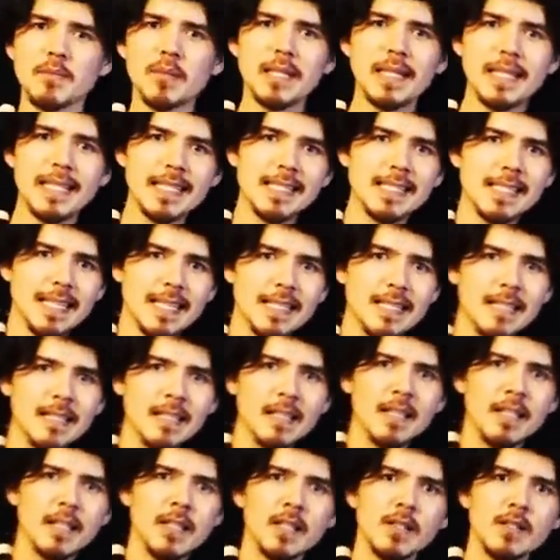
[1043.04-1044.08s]
pleasing.
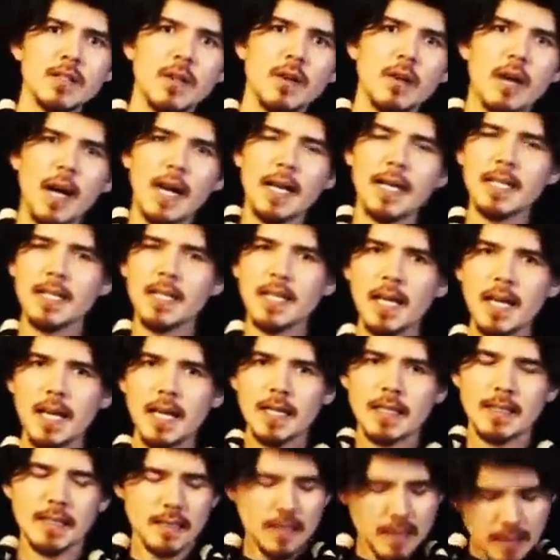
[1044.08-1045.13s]
So I
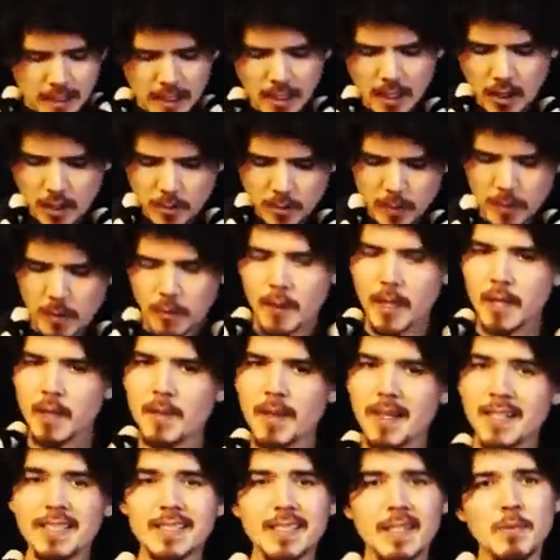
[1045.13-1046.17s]
cannot help but
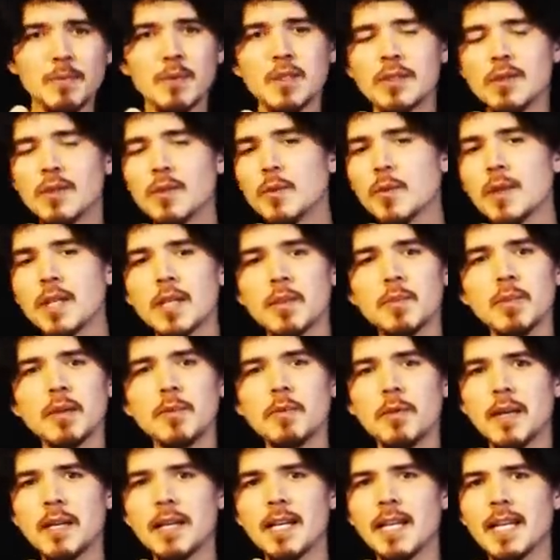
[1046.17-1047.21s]
recommend, because I'm still reading
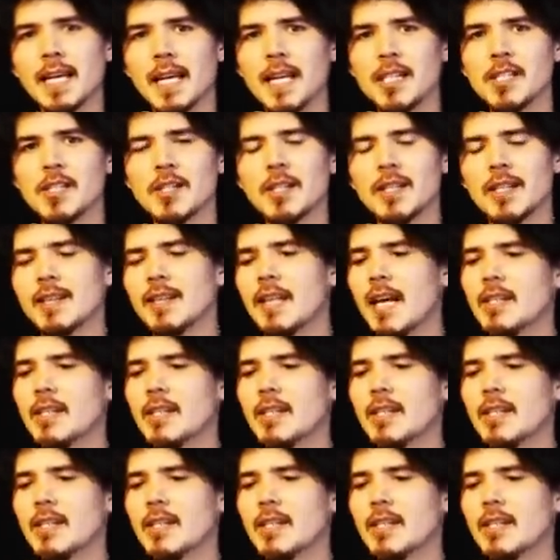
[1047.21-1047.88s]
people are getting injured and